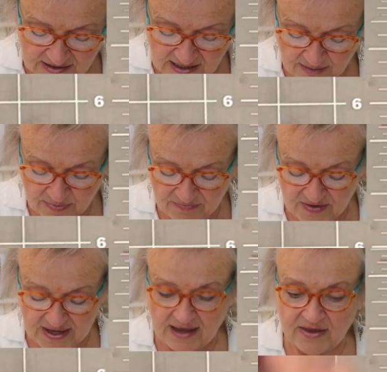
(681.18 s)
top of
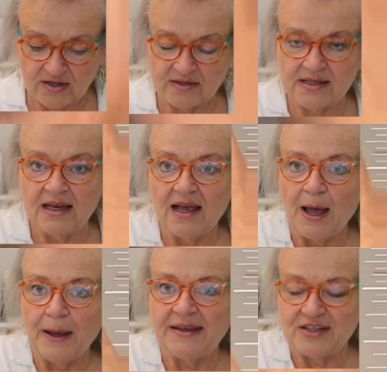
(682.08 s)
the others,
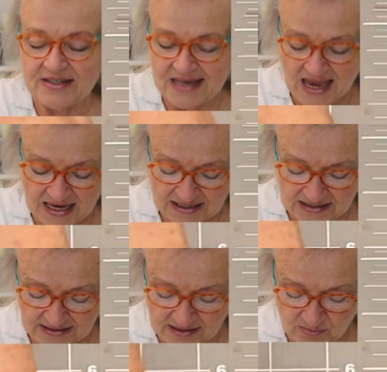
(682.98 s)
just added a
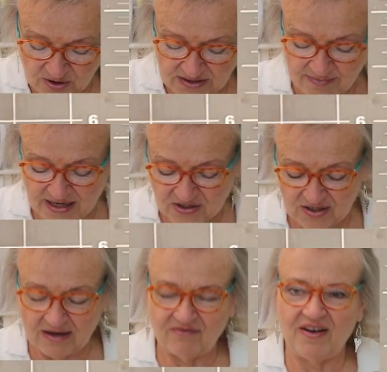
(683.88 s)
little more
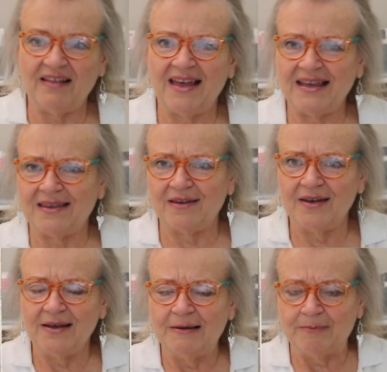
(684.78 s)
dimension and felt like the
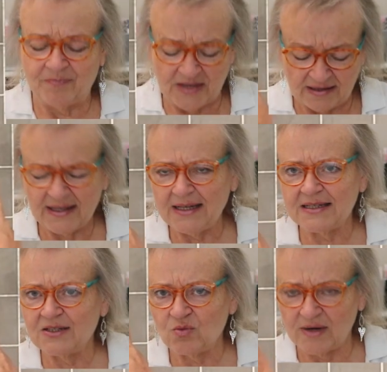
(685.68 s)

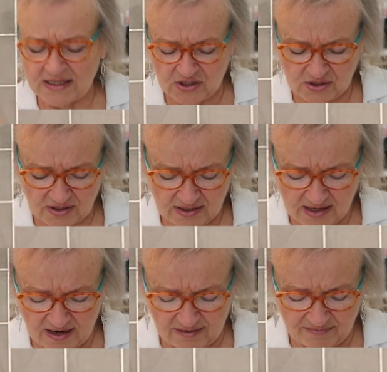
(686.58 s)
littlest one should
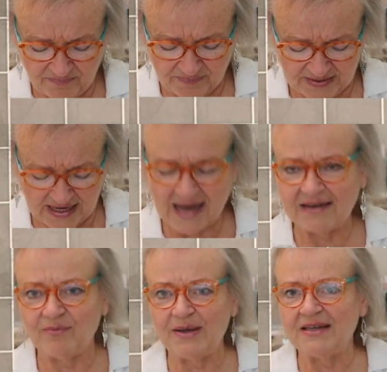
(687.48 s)
kind
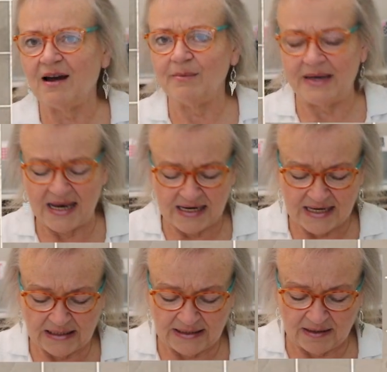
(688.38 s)
of be
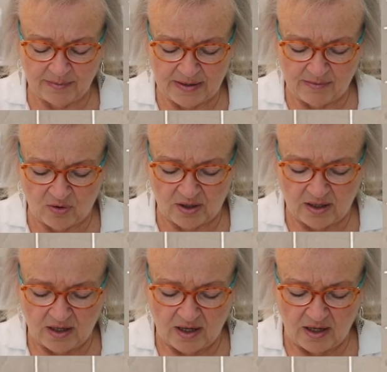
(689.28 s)
dominating a little bit more,
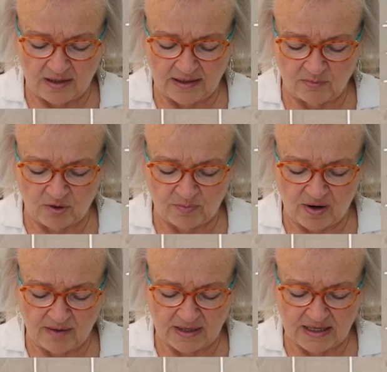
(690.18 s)
a little more
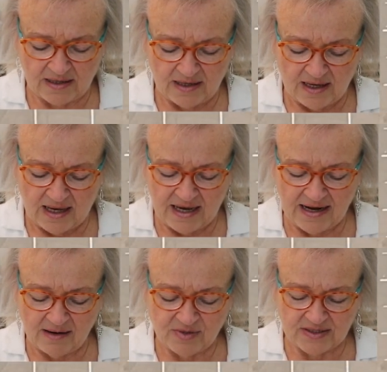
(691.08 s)
prominent. And
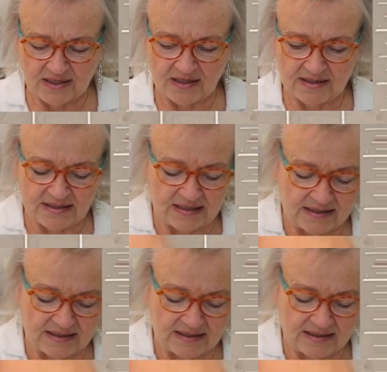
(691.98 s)
now I'm just going to stick